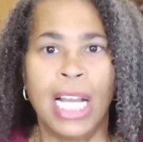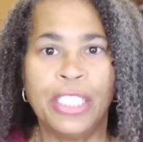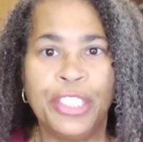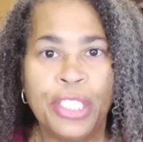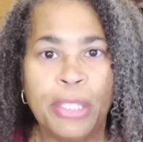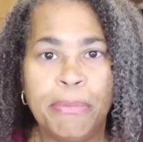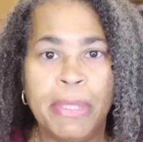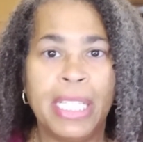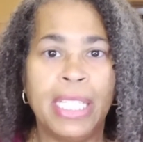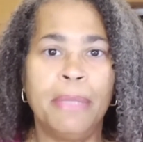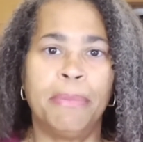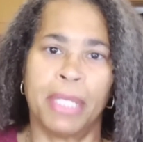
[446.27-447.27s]
I should
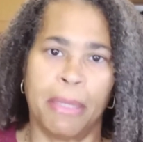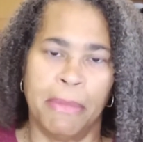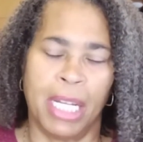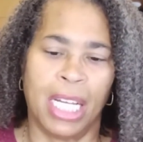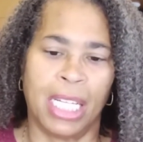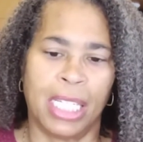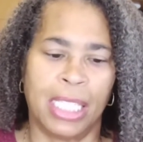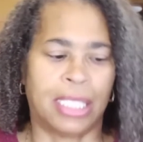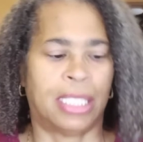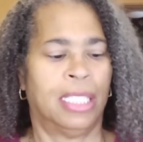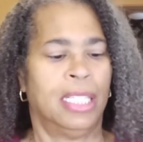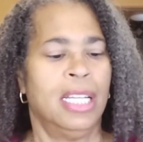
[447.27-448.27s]
be, but I'm
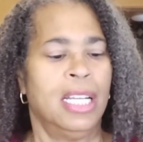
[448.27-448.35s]
not.